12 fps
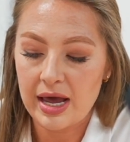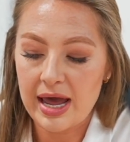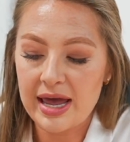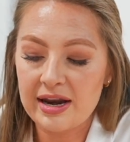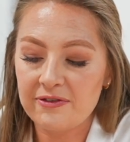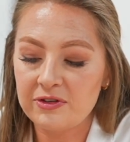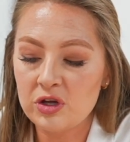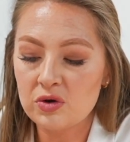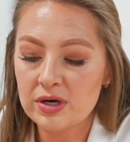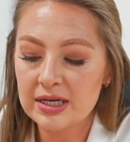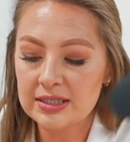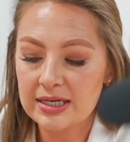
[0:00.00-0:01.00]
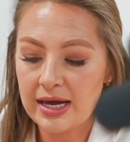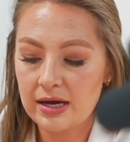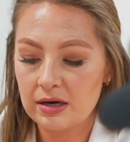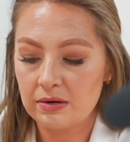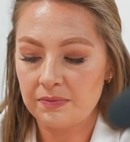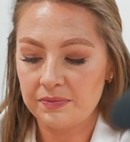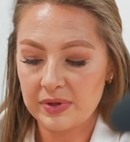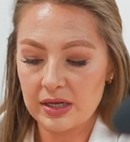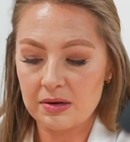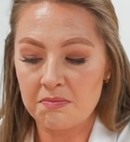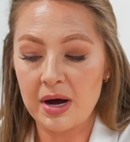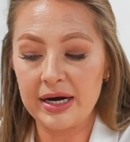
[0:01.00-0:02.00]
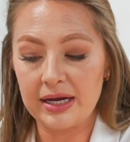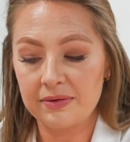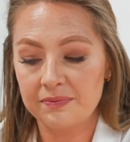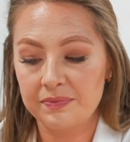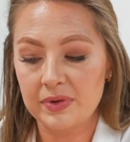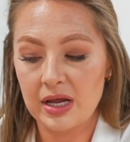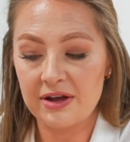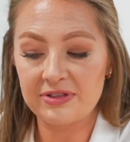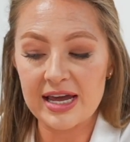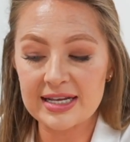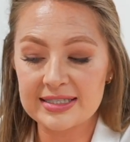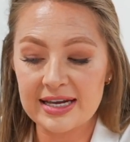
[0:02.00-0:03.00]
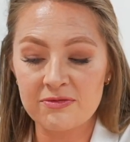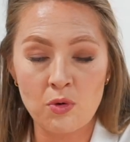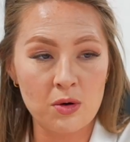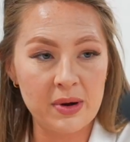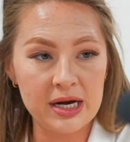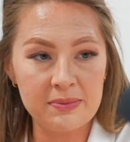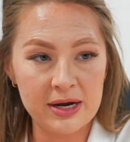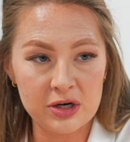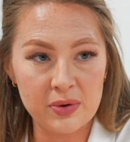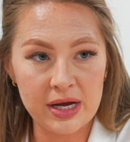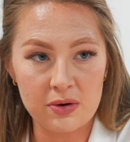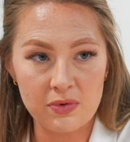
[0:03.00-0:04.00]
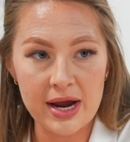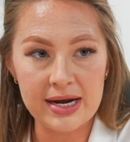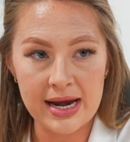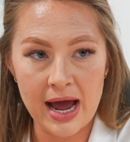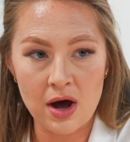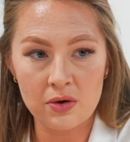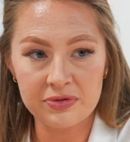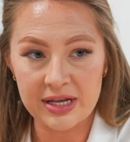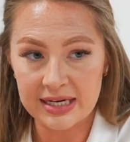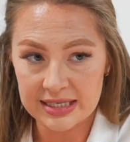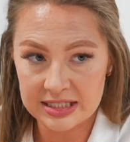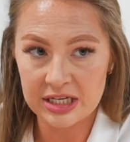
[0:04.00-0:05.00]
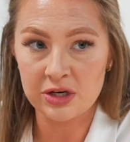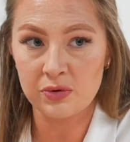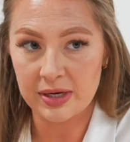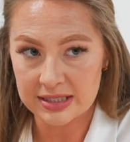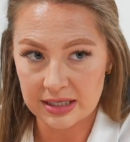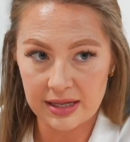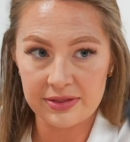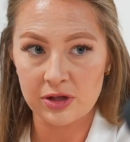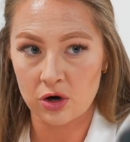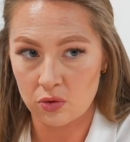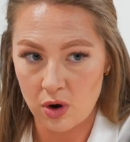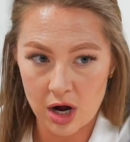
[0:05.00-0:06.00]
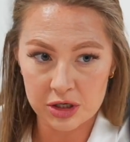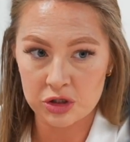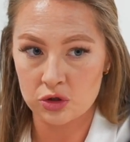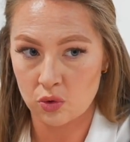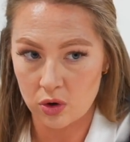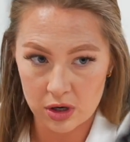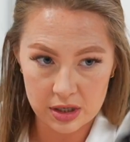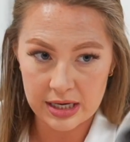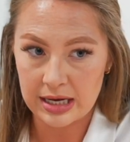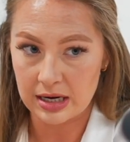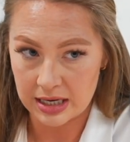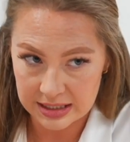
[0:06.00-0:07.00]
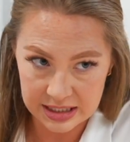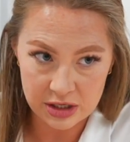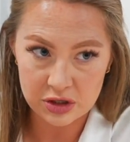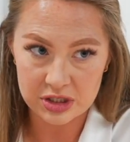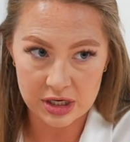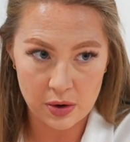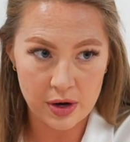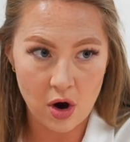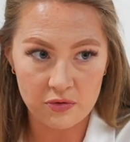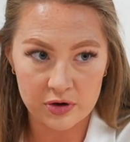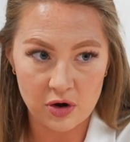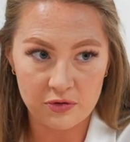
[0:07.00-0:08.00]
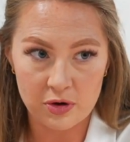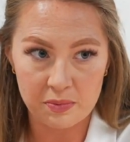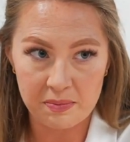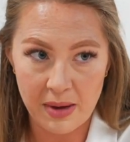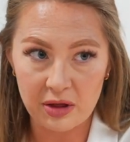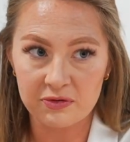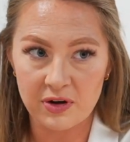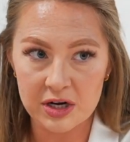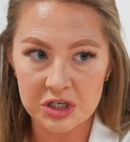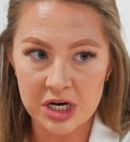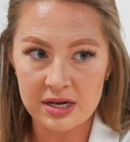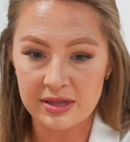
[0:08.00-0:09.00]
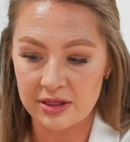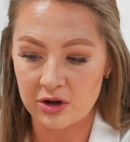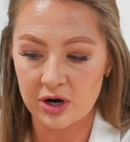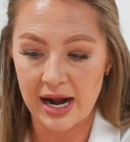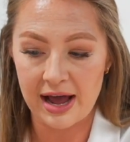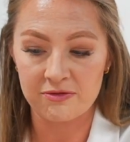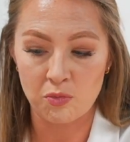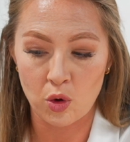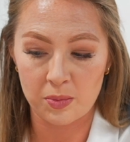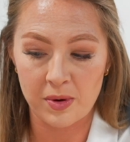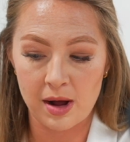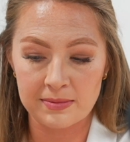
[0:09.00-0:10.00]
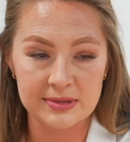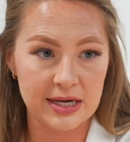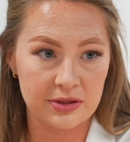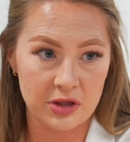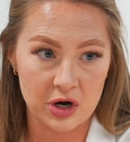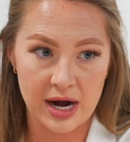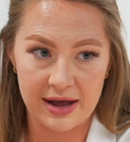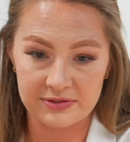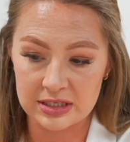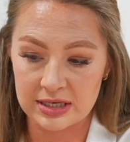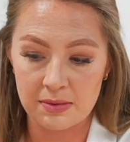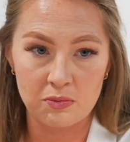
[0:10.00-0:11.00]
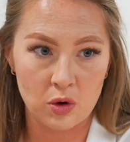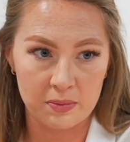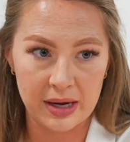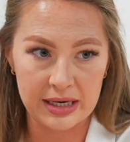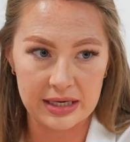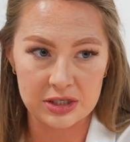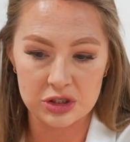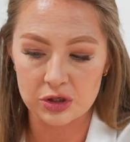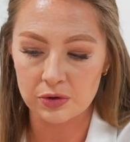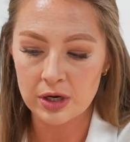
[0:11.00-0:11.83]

Can you elaborate on capital? What do you mean by capital? Okay. If they can save more money by doing it right now than continuing to let the garage door continuously going over and over and malfunction, then they're going to have more problems that they're going to have to dump more money into.